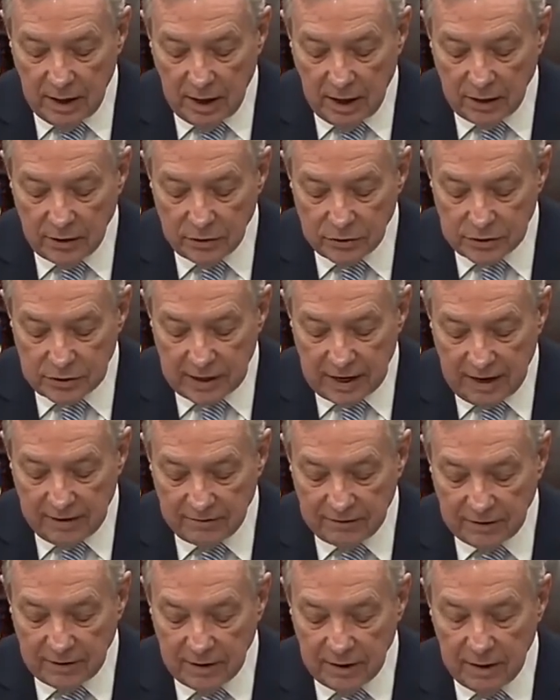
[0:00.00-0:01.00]

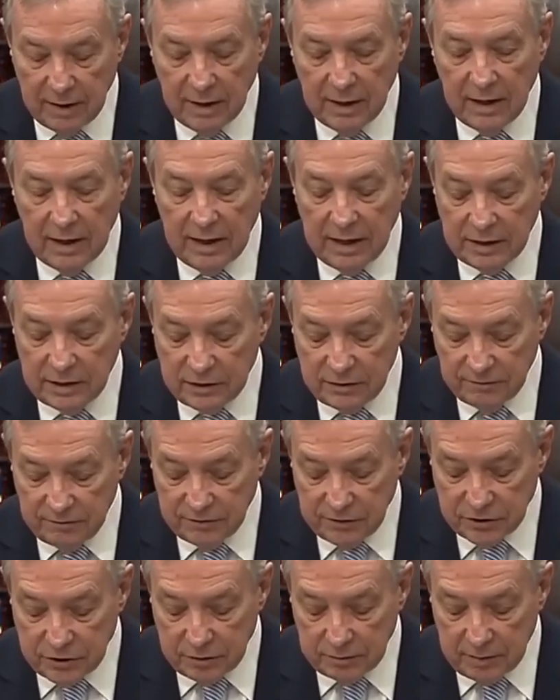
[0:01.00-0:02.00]
understaffing,
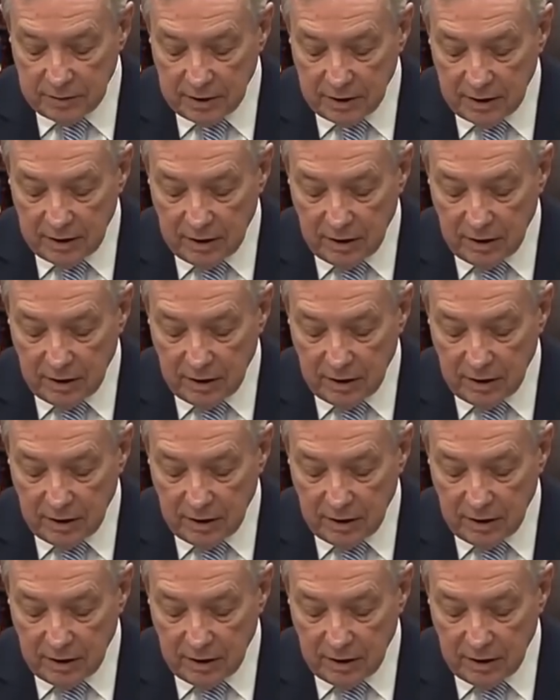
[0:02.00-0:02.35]
insufficient mental